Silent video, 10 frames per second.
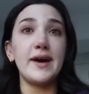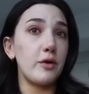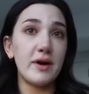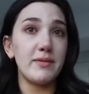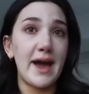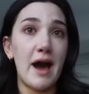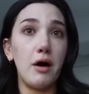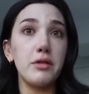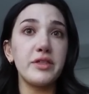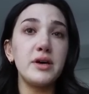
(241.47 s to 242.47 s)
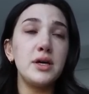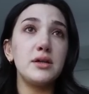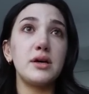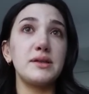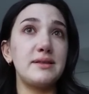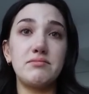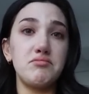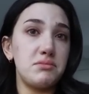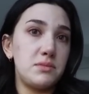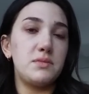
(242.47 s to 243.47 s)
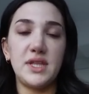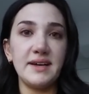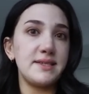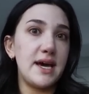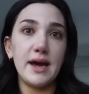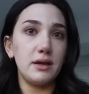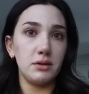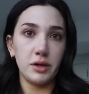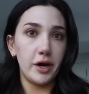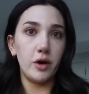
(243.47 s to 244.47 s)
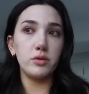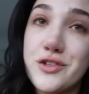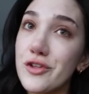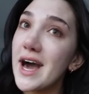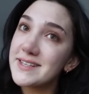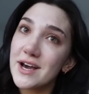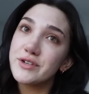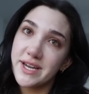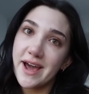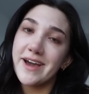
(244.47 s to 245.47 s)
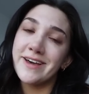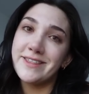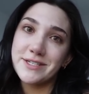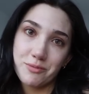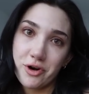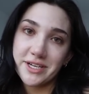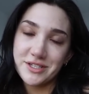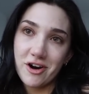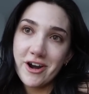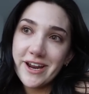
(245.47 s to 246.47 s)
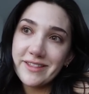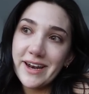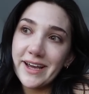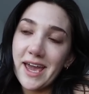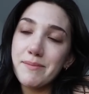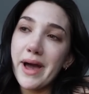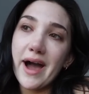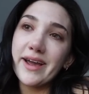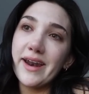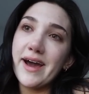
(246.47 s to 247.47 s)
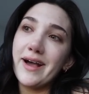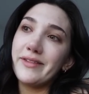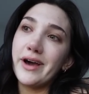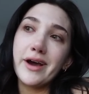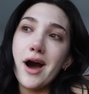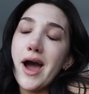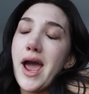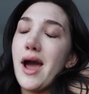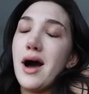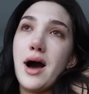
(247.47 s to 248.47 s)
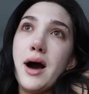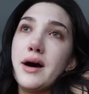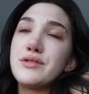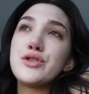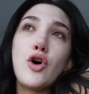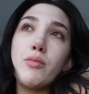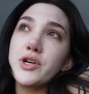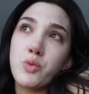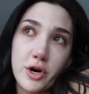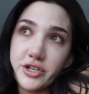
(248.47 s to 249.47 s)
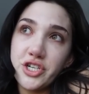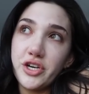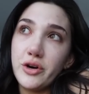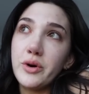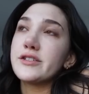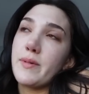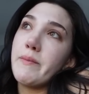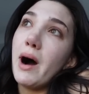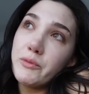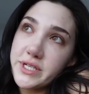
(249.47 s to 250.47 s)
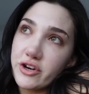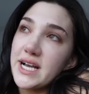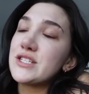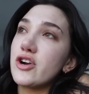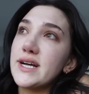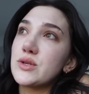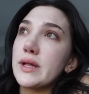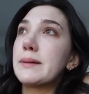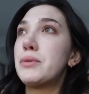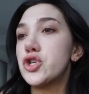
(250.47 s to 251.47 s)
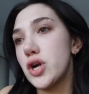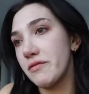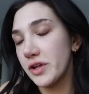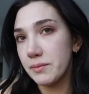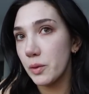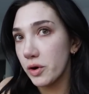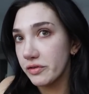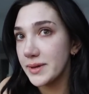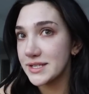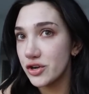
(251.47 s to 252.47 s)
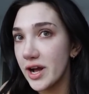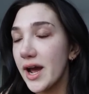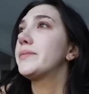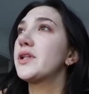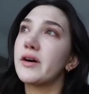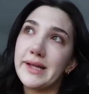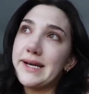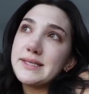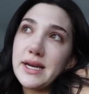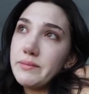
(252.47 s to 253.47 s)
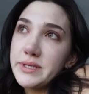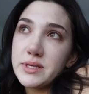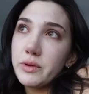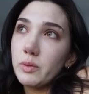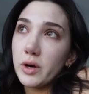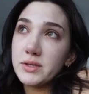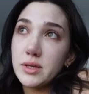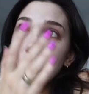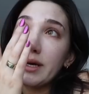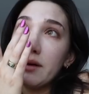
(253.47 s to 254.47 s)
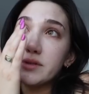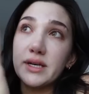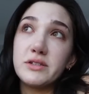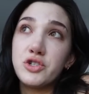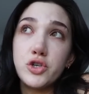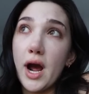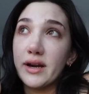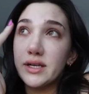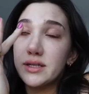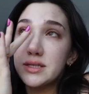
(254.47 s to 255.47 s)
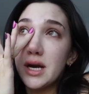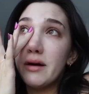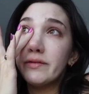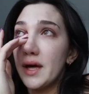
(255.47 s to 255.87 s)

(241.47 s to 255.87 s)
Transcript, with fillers: I don't have my health, like, that's it, you know? So that's how today, this morning started. And then I came back and I had like so much work to do because my mom was here yesterday. So I like pushed off a lot of my work from yesterday, but luckily I stayed busy with work. So like I was like distracted and stuff.